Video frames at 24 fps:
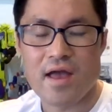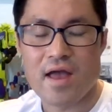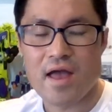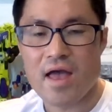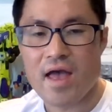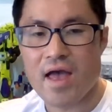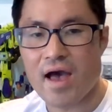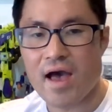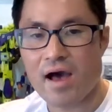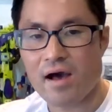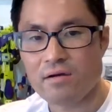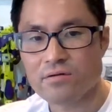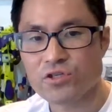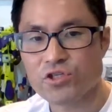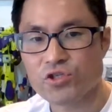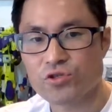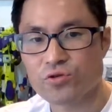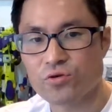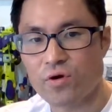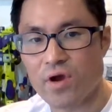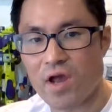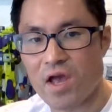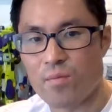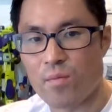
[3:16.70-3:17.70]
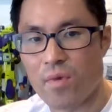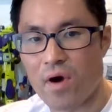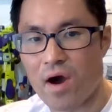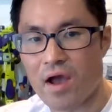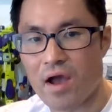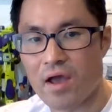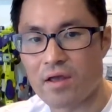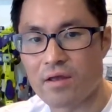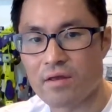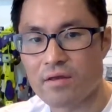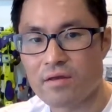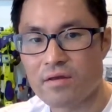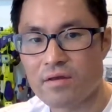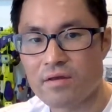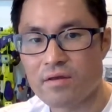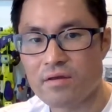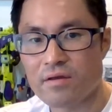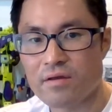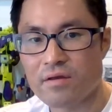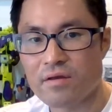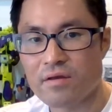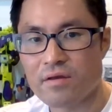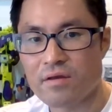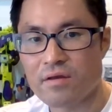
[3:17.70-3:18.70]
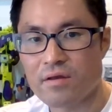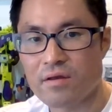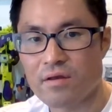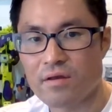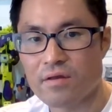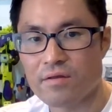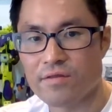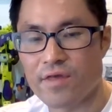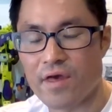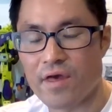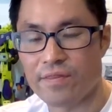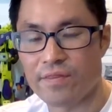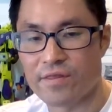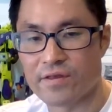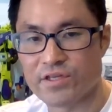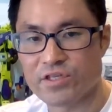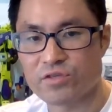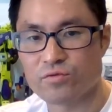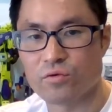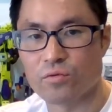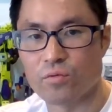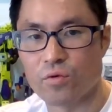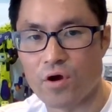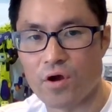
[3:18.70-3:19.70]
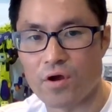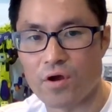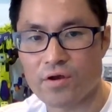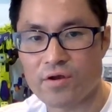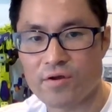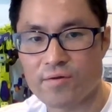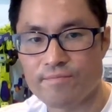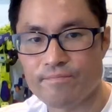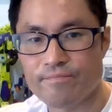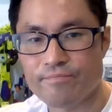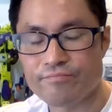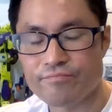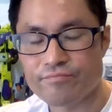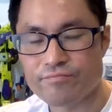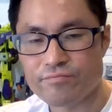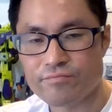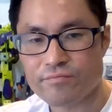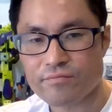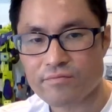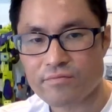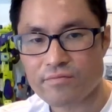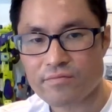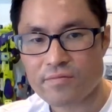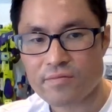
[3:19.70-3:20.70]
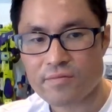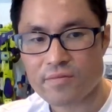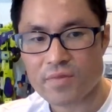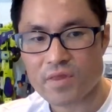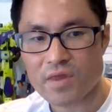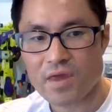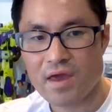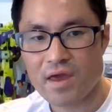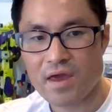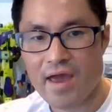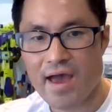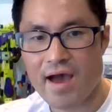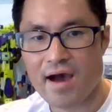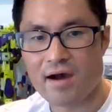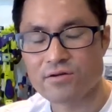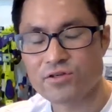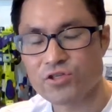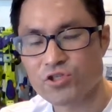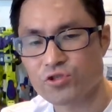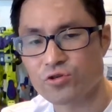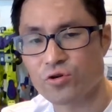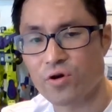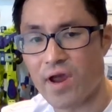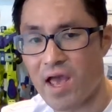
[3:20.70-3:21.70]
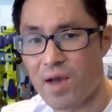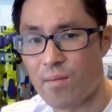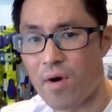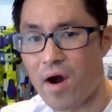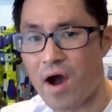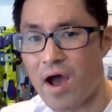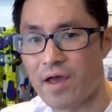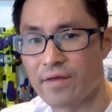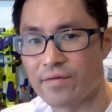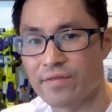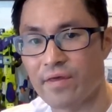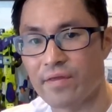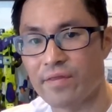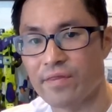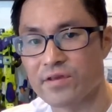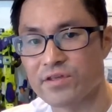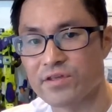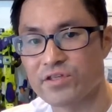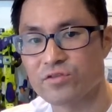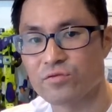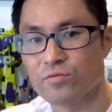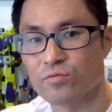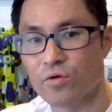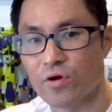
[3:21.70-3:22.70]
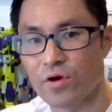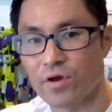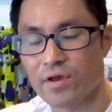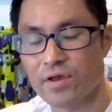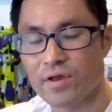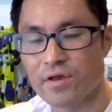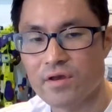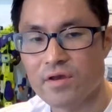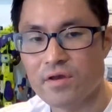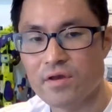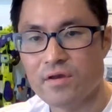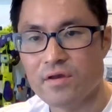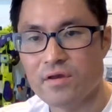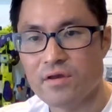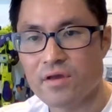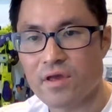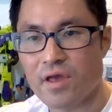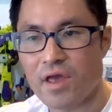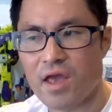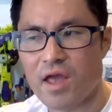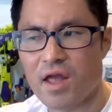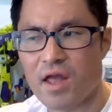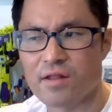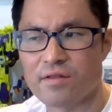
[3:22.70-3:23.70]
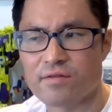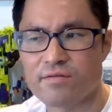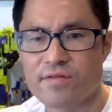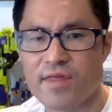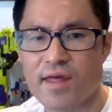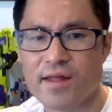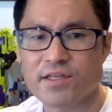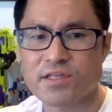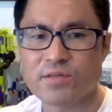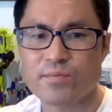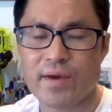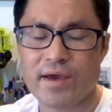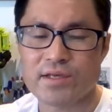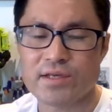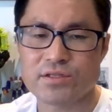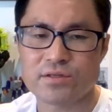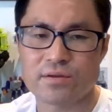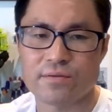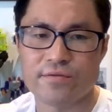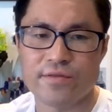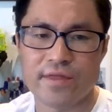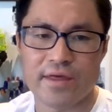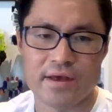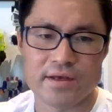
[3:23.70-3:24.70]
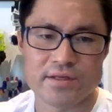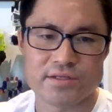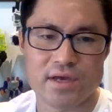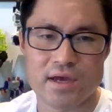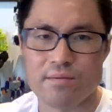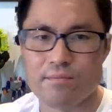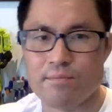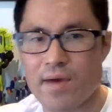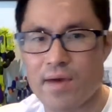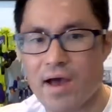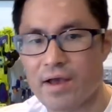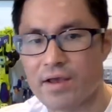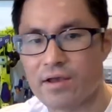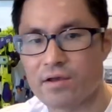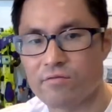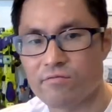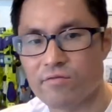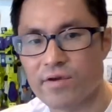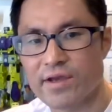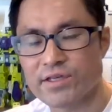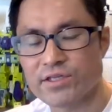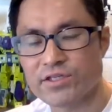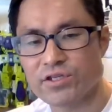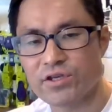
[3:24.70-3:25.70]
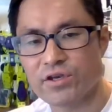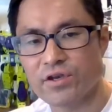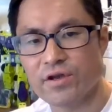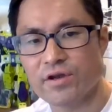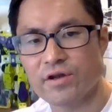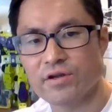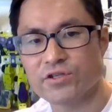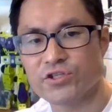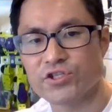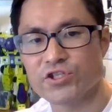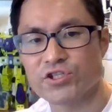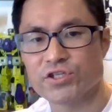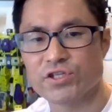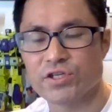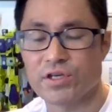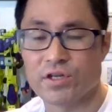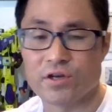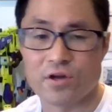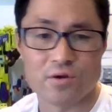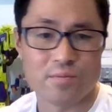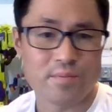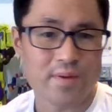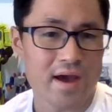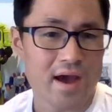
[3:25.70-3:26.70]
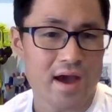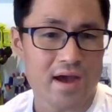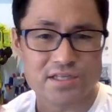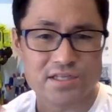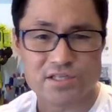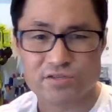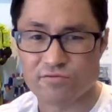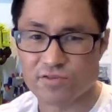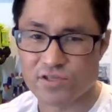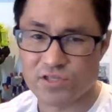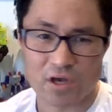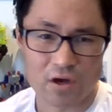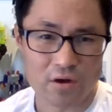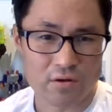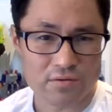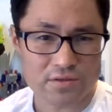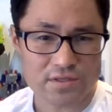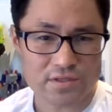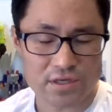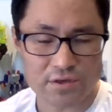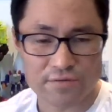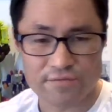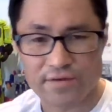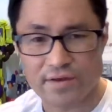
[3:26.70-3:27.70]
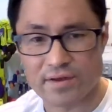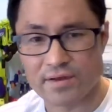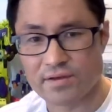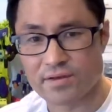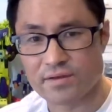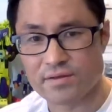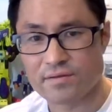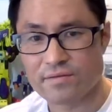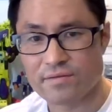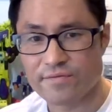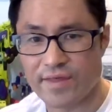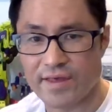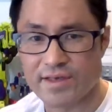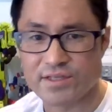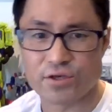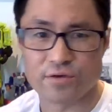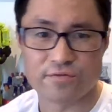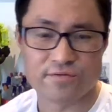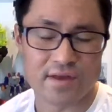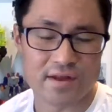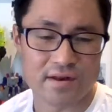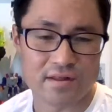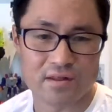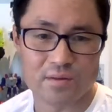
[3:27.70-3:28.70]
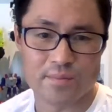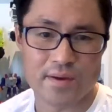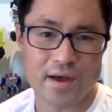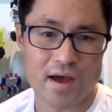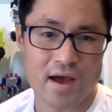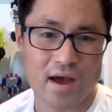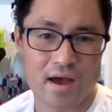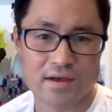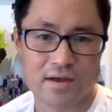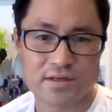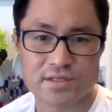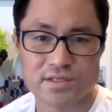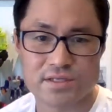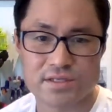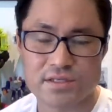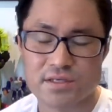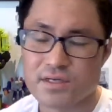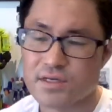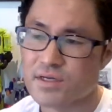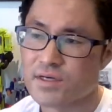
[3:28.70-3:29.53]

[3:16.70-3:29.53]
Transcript: how sure am I that this will work? How sure am I that this will work? And that's based on things like market research, past results, things you've done in the past,